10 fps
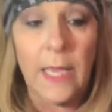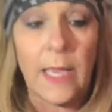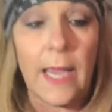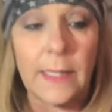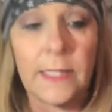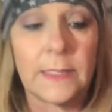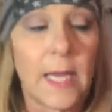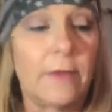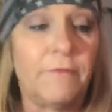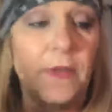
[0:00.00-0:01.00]
had this
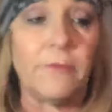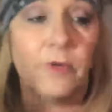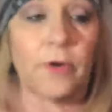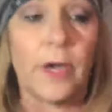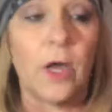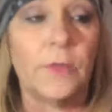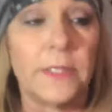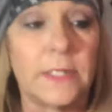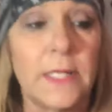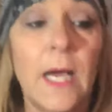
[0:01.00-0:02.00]
high fever and all
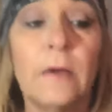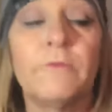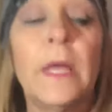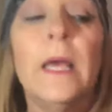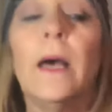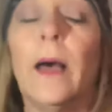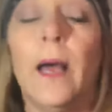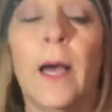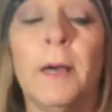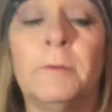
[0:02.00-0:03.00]
this stuff,
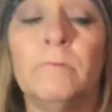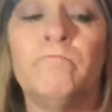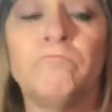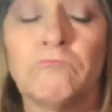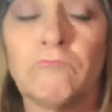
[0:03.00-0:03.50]
I